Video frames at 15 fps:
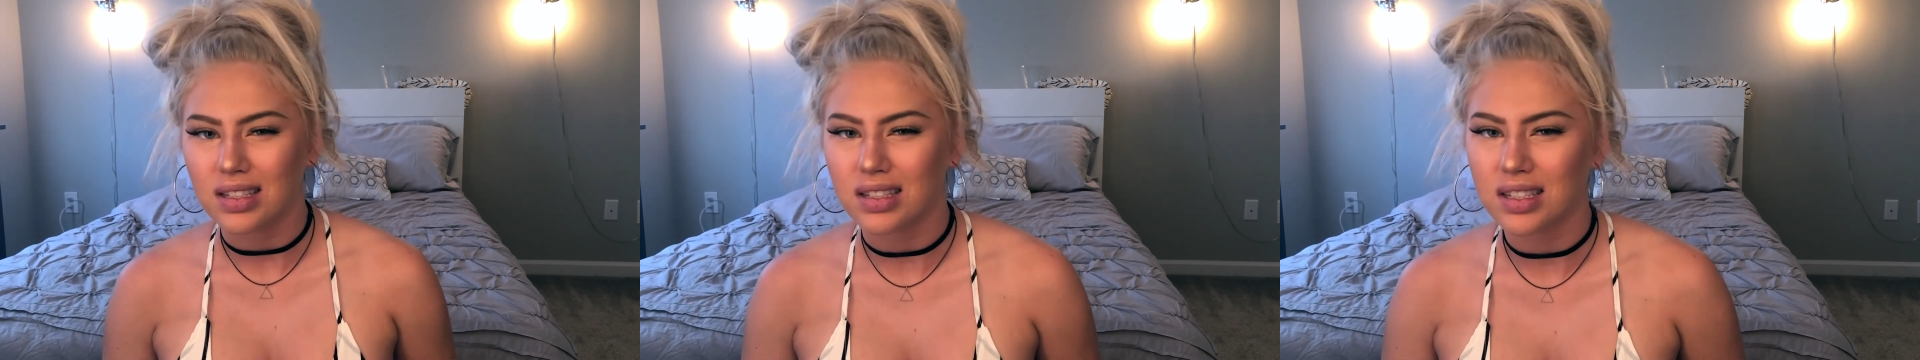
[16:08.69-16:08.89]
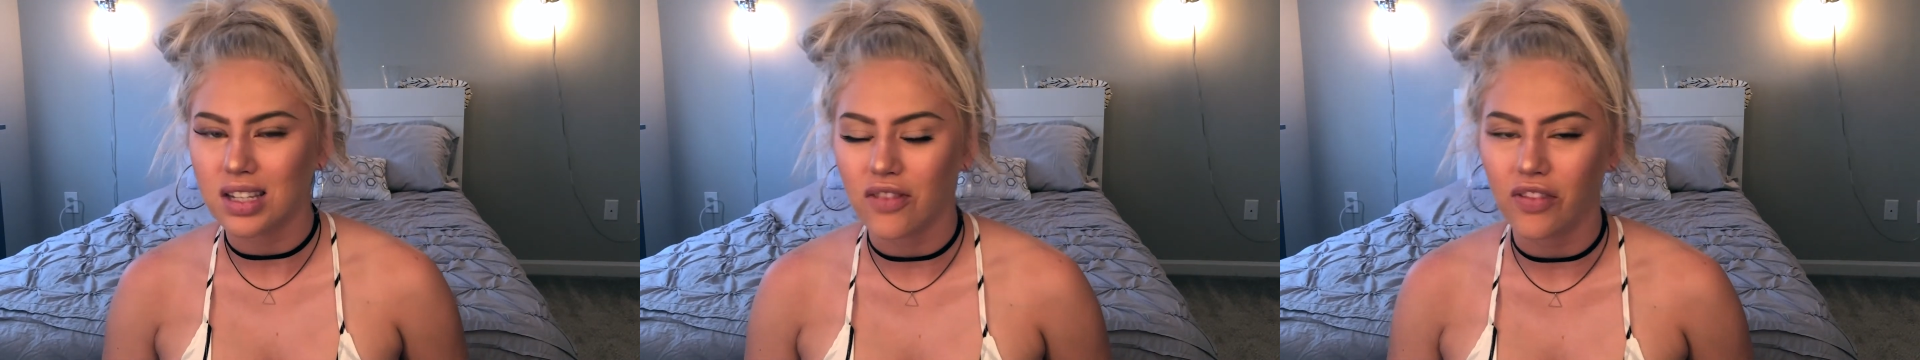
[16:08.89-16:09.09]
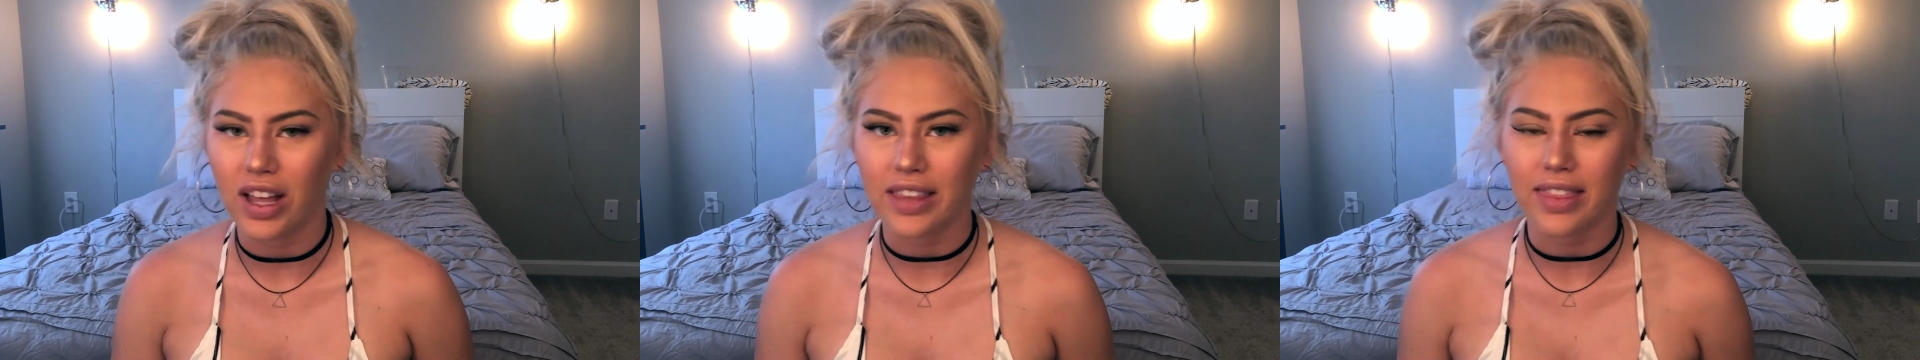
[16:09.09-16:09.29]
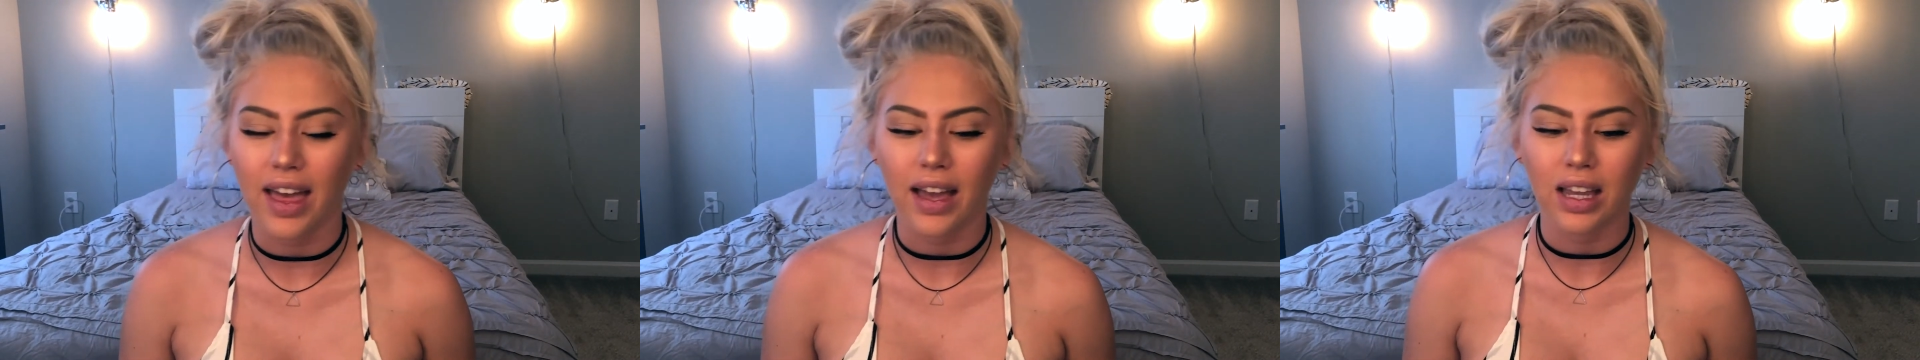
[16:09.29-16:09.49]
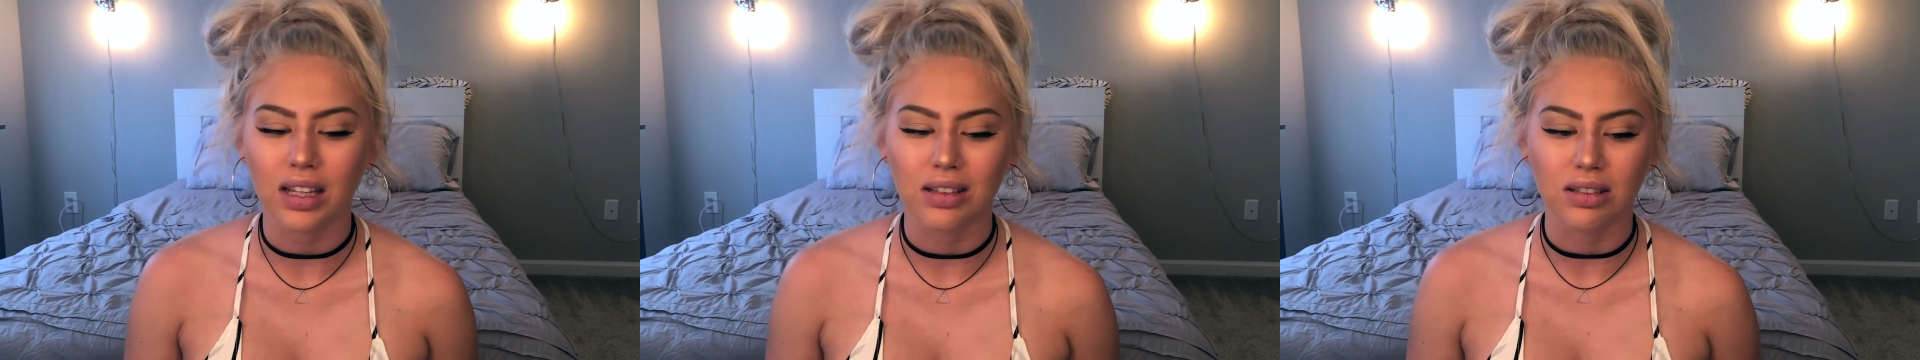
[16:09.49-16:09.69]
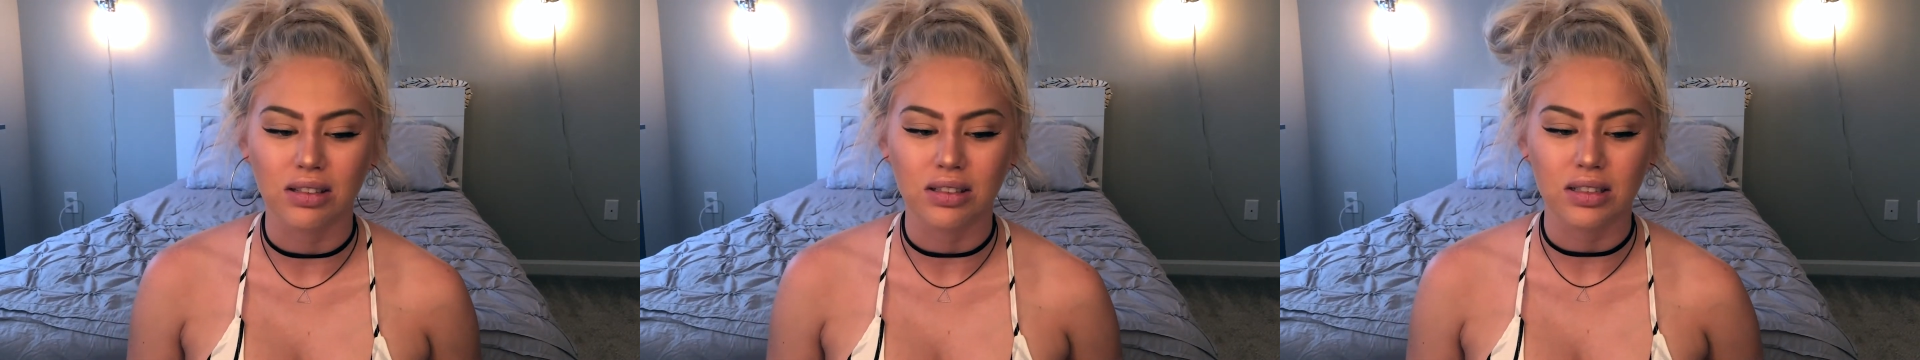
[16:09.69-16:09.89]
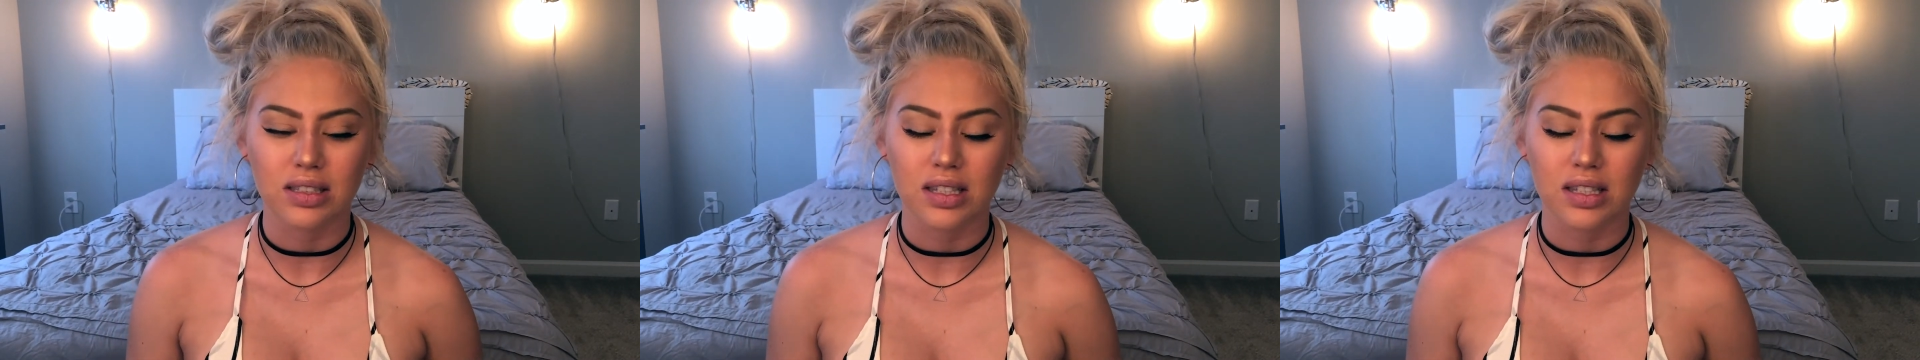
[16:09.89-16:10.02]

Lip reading: and stuff like that can look.